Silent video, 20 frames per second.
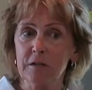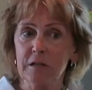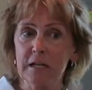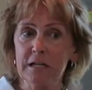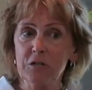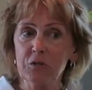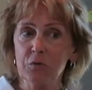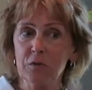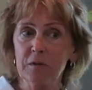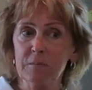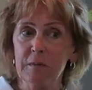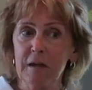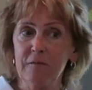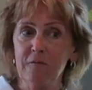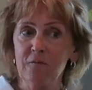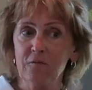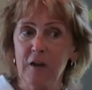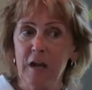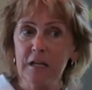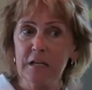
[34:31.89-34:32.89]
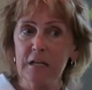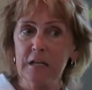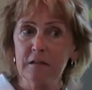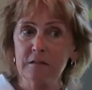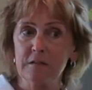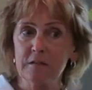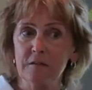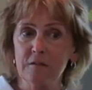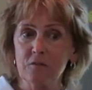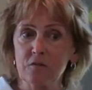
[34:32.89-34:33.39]
like doing my
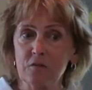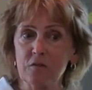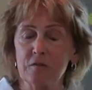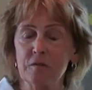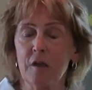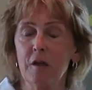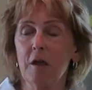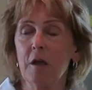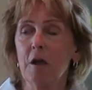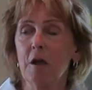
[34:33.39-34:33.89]
finances.